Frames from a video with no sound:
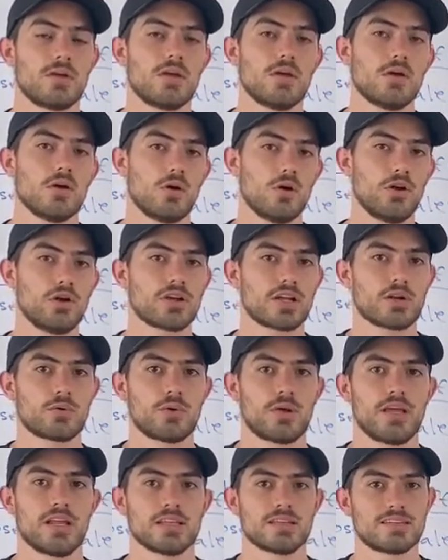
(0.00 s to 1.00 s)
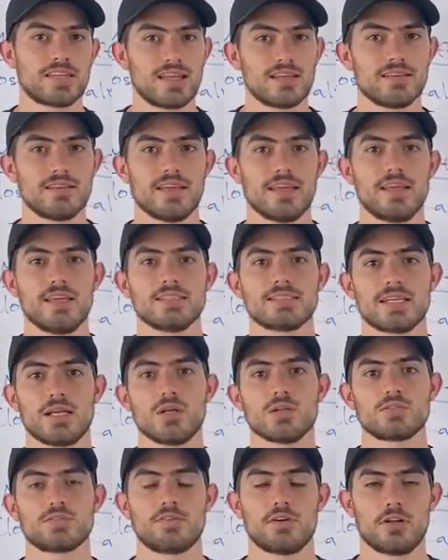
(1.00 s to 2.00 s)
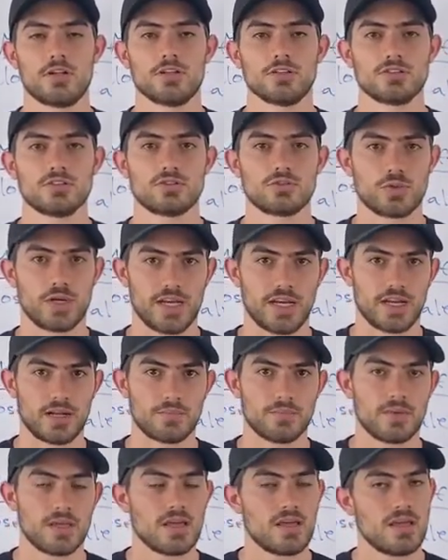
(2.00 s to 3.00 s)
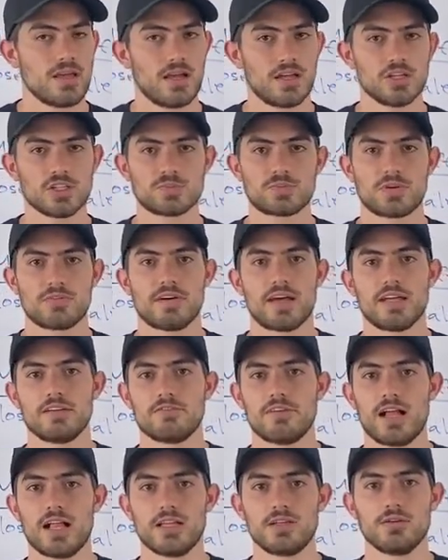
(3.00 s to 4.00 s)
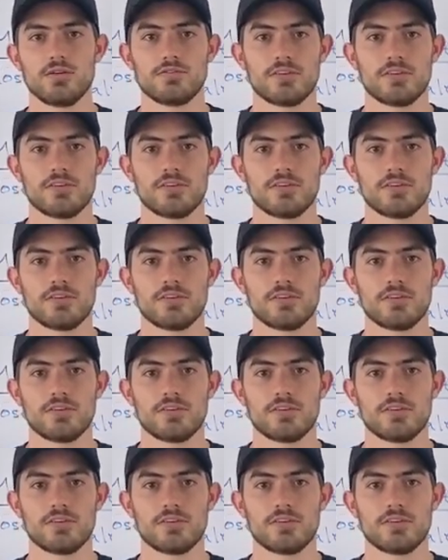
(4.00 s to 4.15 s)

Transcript: or you can create a 10-day sales funnels training. And just provide value.